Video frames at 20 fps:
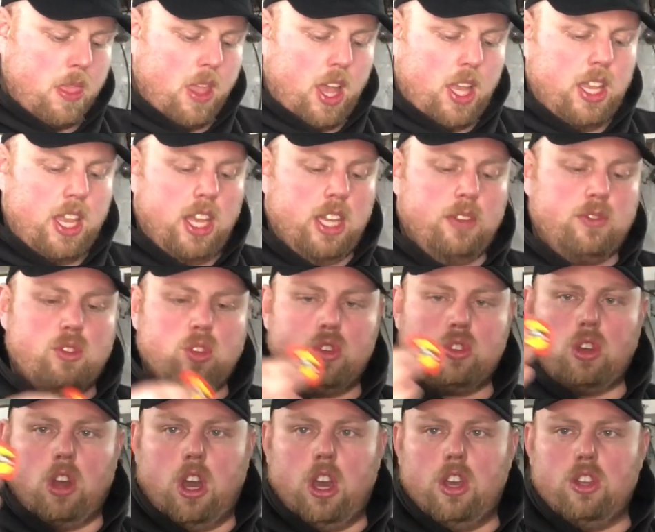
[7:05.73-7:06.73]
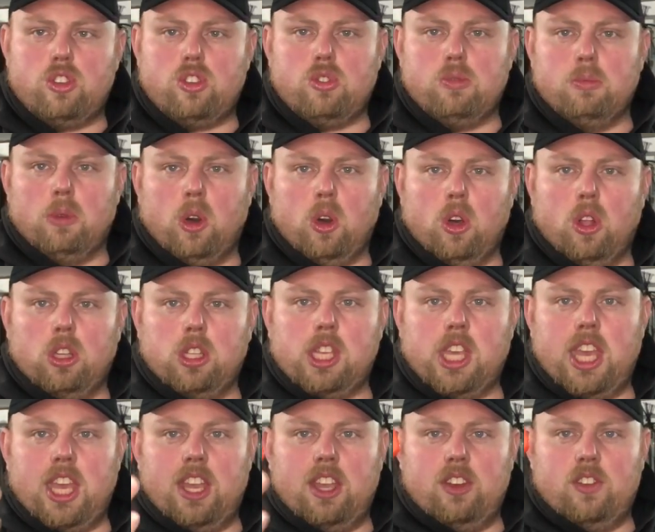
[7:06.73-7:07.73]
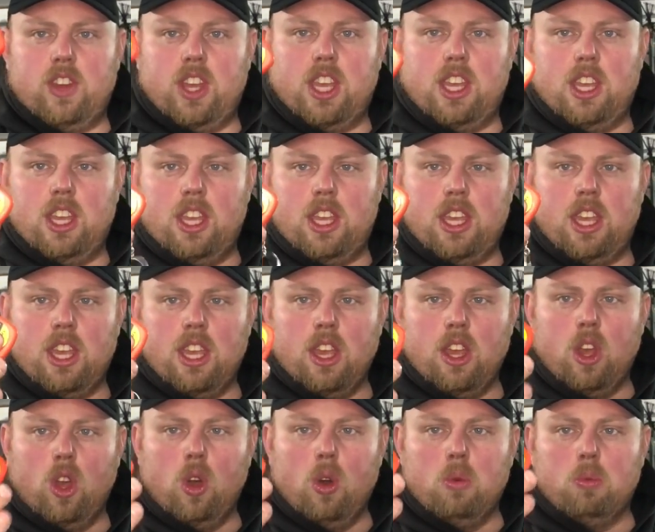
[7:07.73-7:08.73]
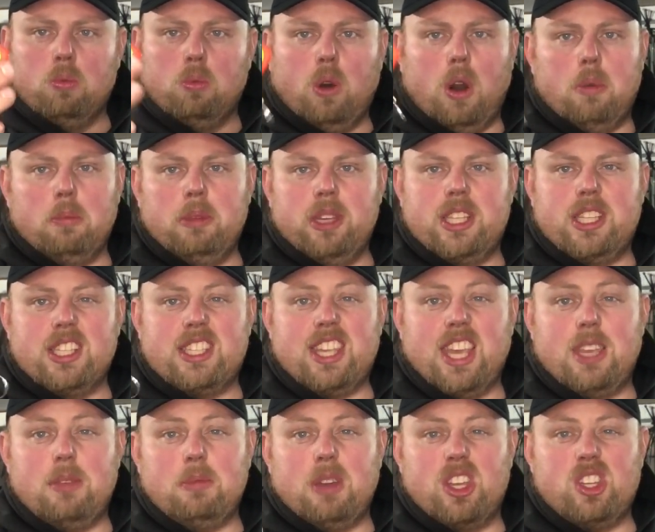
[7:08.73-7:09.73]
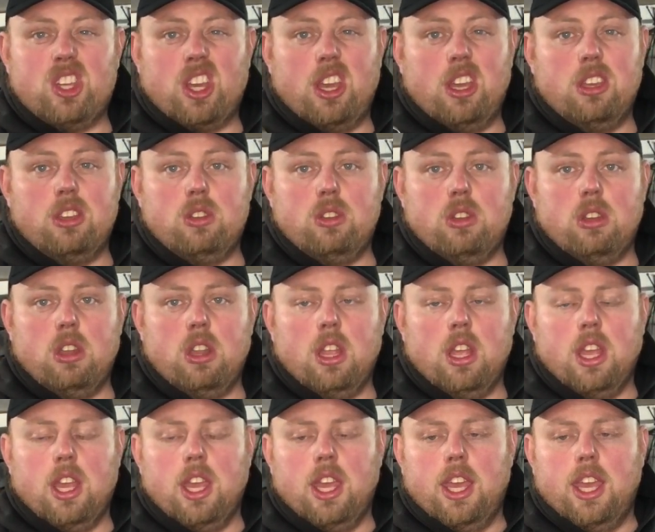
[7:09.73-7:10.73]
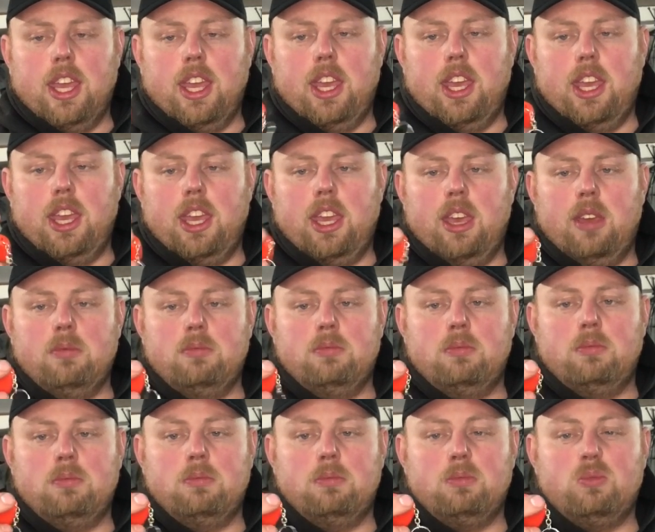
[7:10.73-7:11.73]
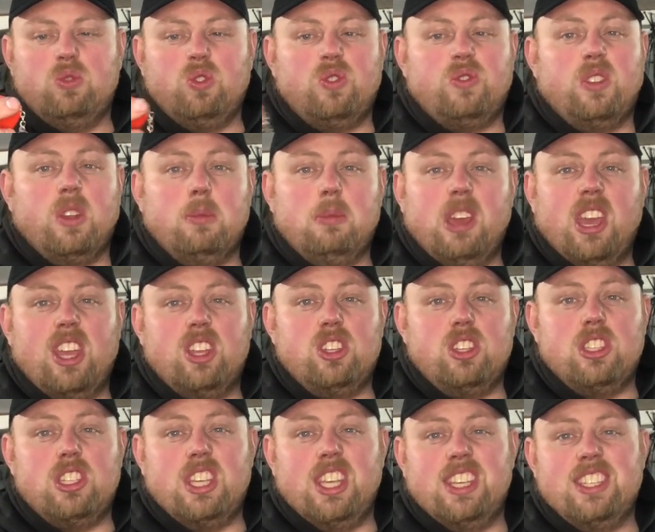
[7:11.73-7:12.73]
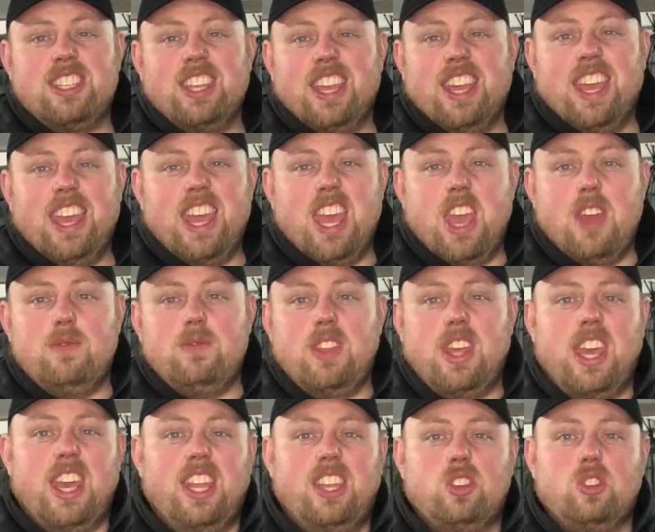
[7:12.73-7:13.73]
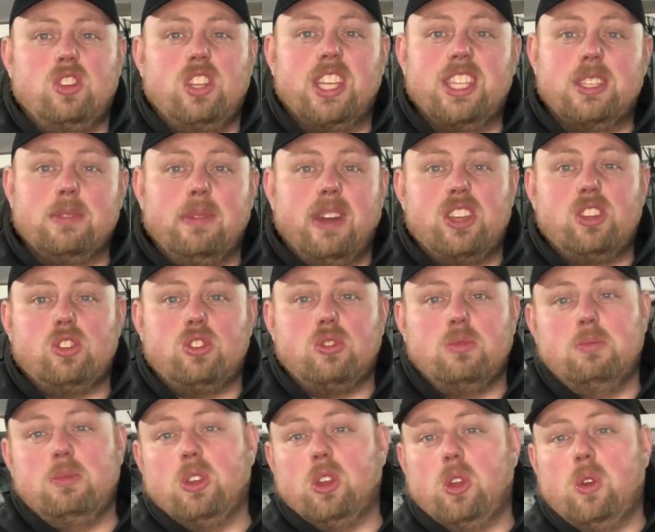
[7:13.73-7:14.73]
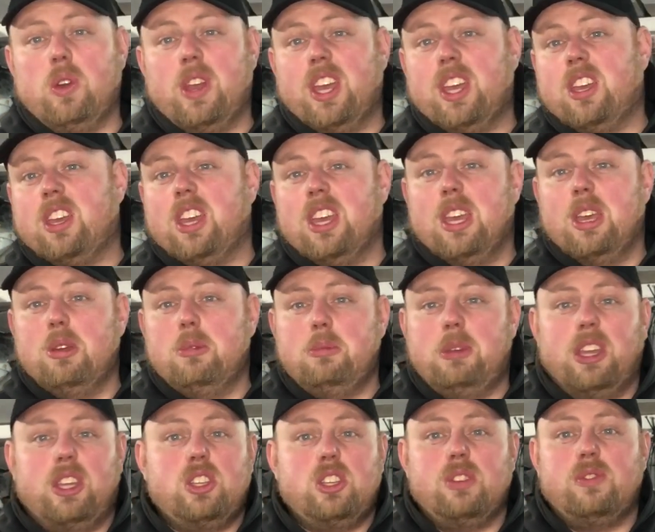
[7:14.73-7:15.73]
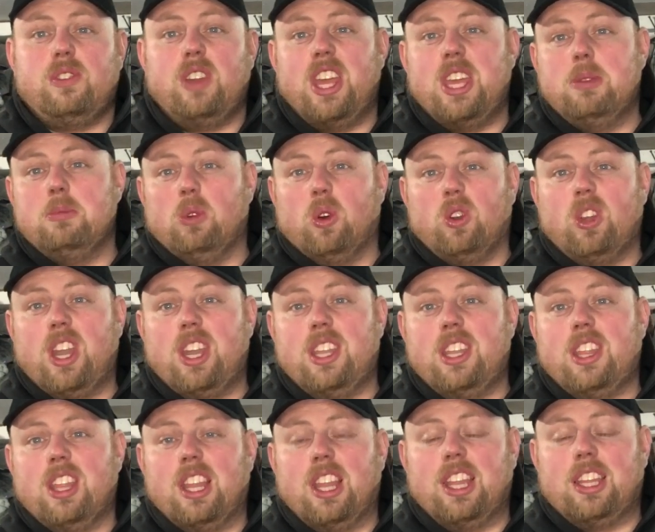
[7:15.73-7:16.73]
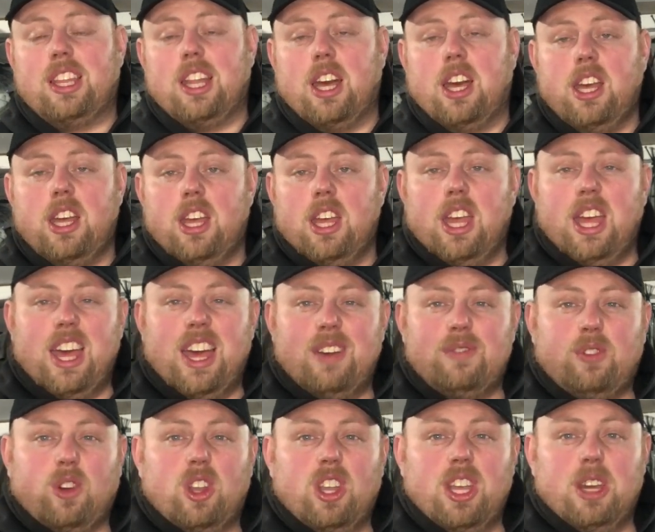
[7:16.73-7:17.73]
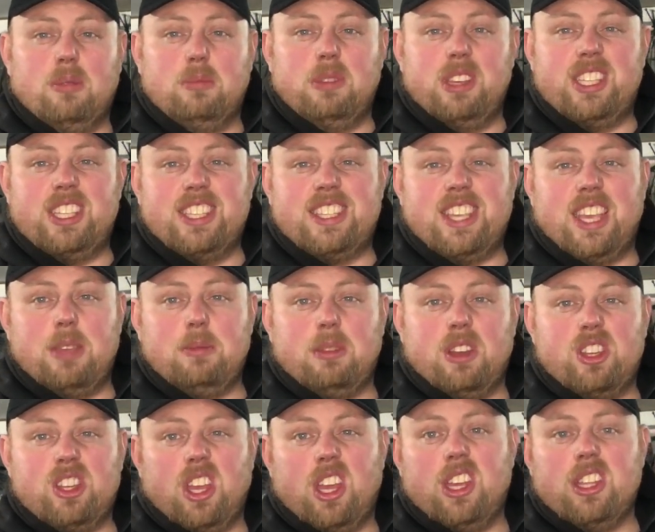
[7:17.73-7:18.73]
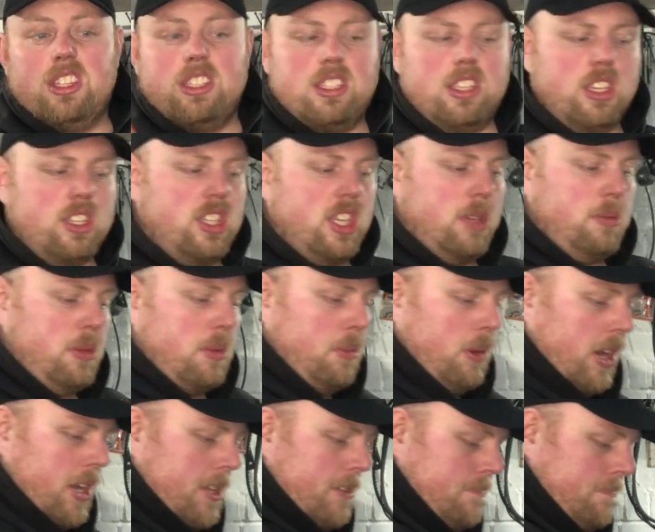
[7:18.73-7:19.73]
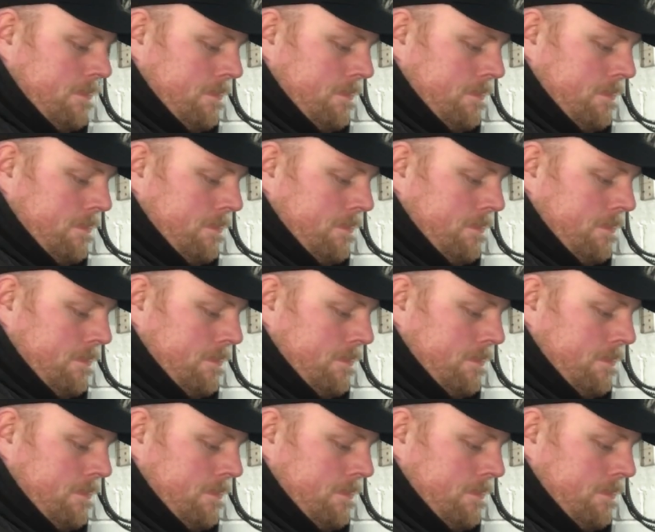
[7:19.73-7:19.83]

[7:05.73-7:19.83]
And then I've just got a small keyring 1 meter tape measure, just for emergencies. If they just need to measure something quick, picture frame or anything like that, got a little meter tape measure to see me by.